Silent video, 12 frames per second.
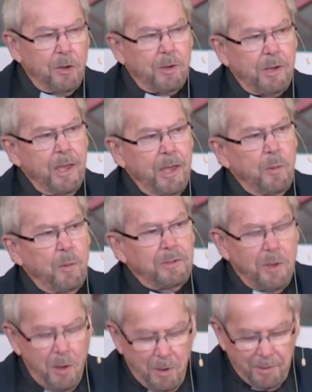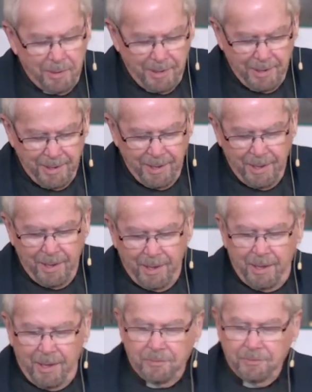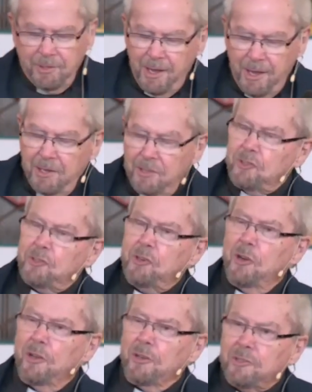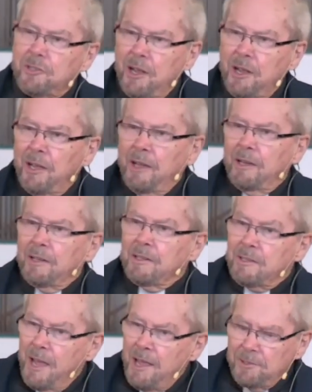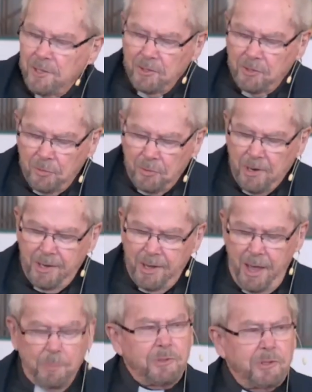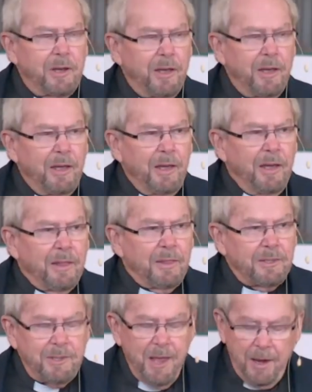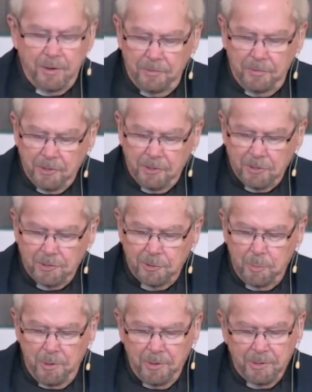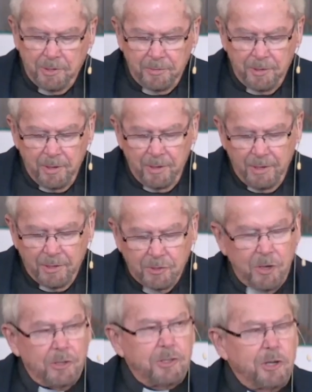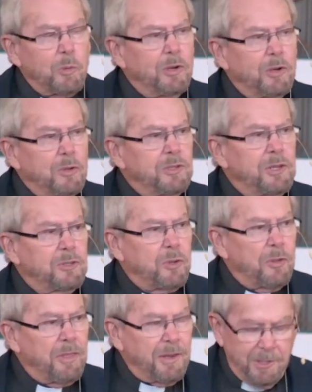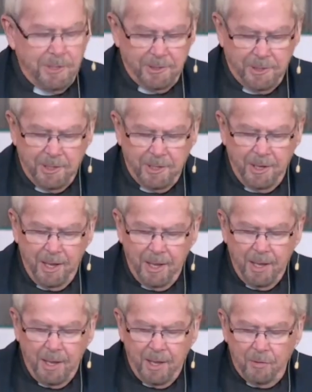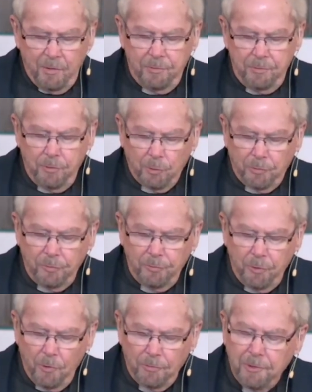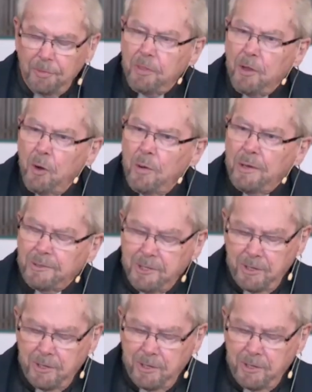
And so King went on, if today's church doesn't recapture the sacrificial spirit of the early church, it will lose its authenticity, forfeit the